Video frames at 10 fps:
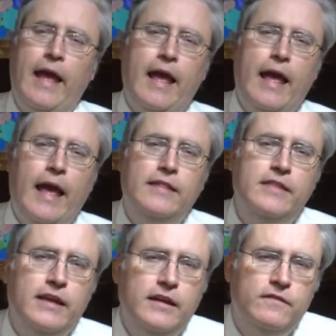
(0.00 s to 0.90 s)
And
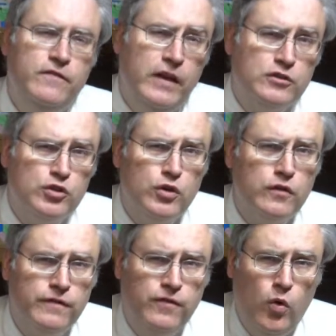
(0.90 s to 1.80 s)
the Adventurer
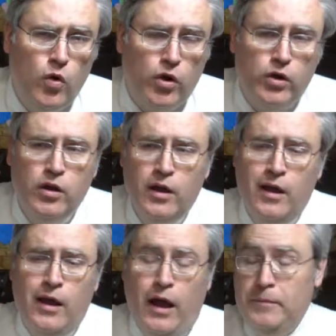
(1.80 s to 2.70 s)
4,
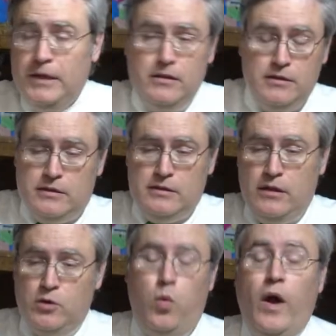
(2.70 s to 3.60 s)
I mean,
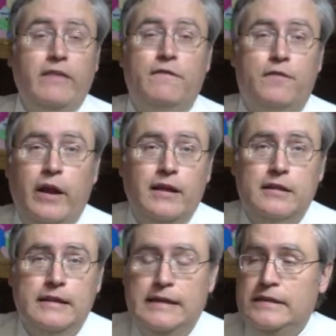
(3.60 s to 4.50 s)
quite
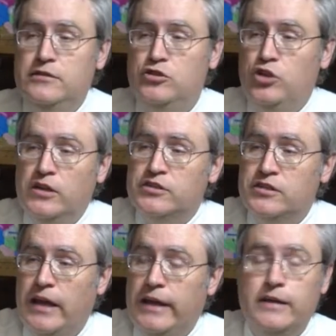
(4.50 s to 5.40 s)
frankly, is just
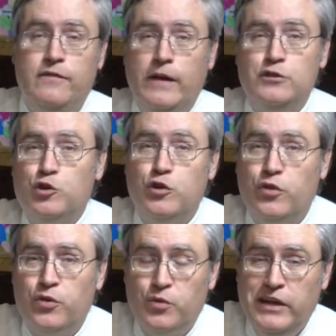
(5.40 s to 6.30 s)
Adventurer
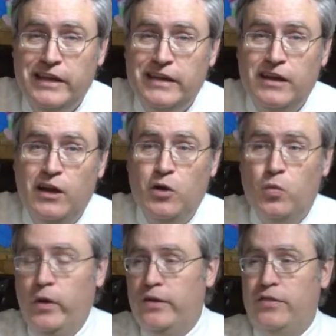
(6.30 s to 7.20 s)
3
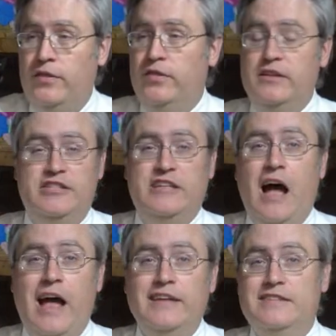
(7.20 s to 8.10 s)
with the
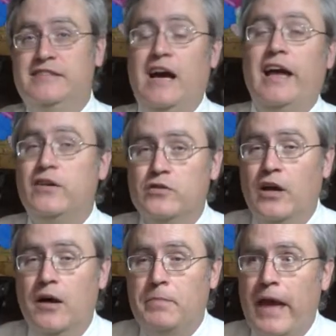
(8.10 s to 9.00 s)
size dialed
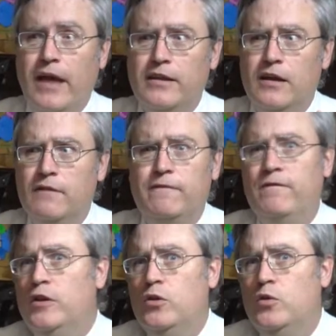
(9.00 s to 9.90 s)
up and a
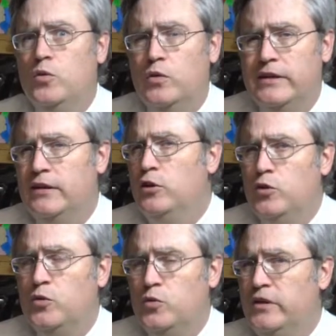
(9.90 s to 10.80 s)
few
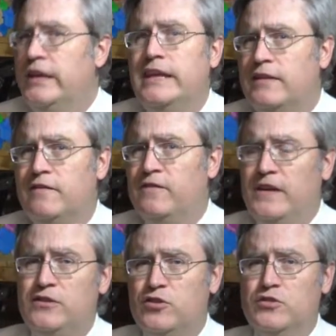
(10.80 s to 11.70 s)
new neat
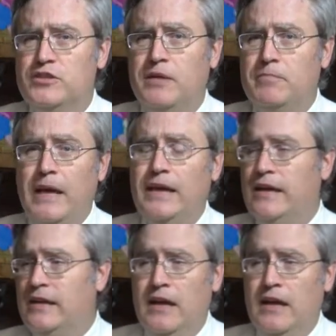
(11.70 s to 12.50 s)
features that make it